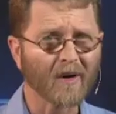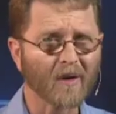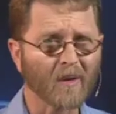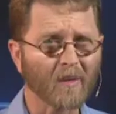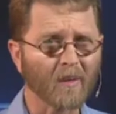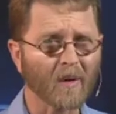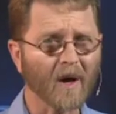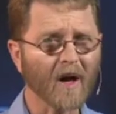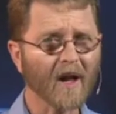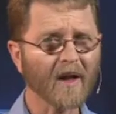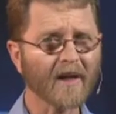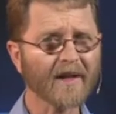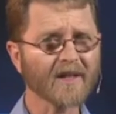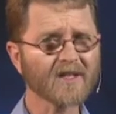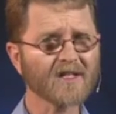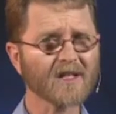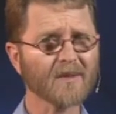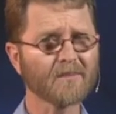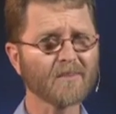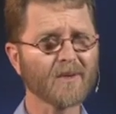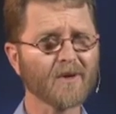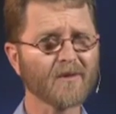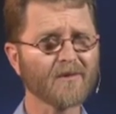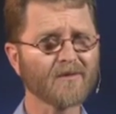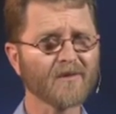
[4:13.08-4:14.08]
Well, it's a
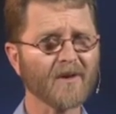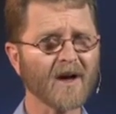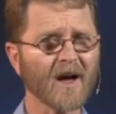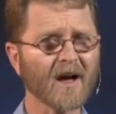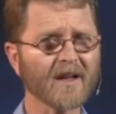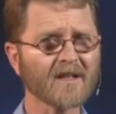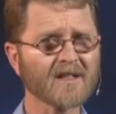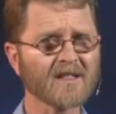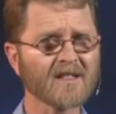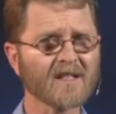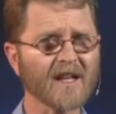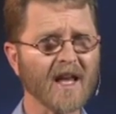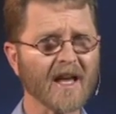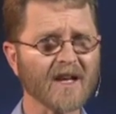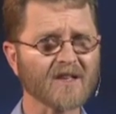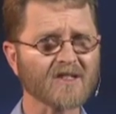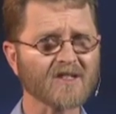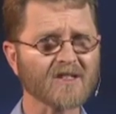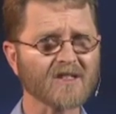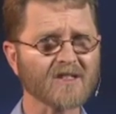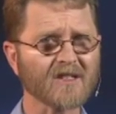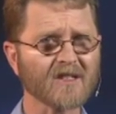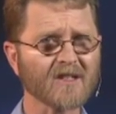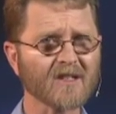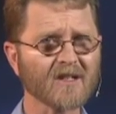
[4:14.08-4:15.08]
profound
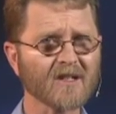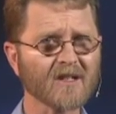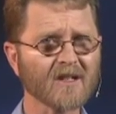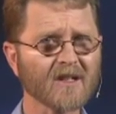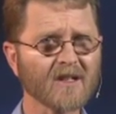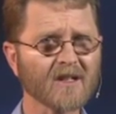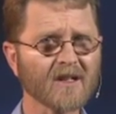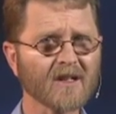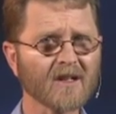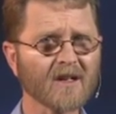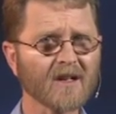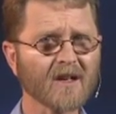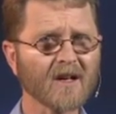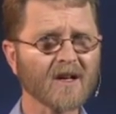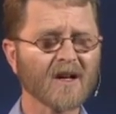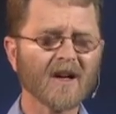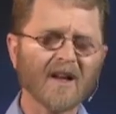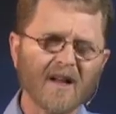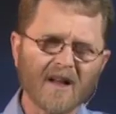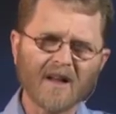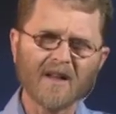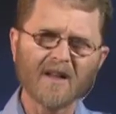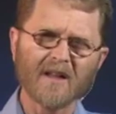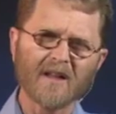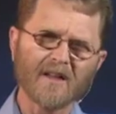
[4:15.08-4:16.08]
text.
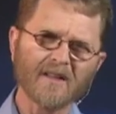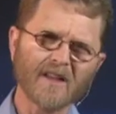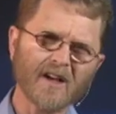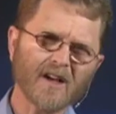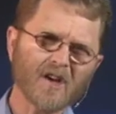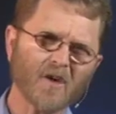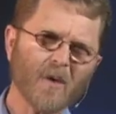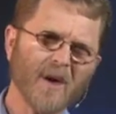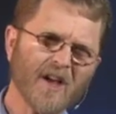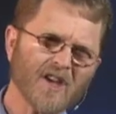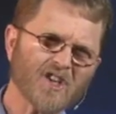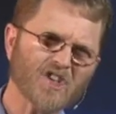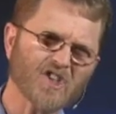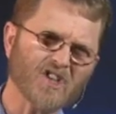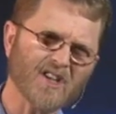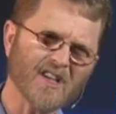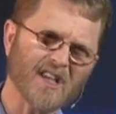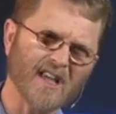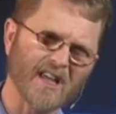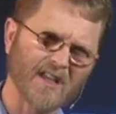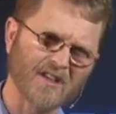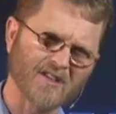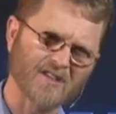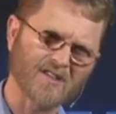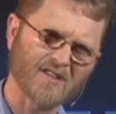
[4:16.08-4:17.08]
The question
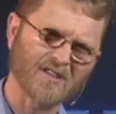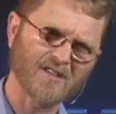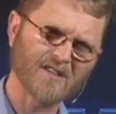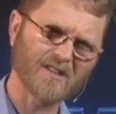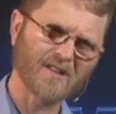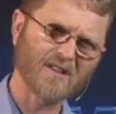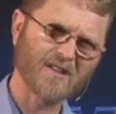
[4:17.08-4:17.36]
is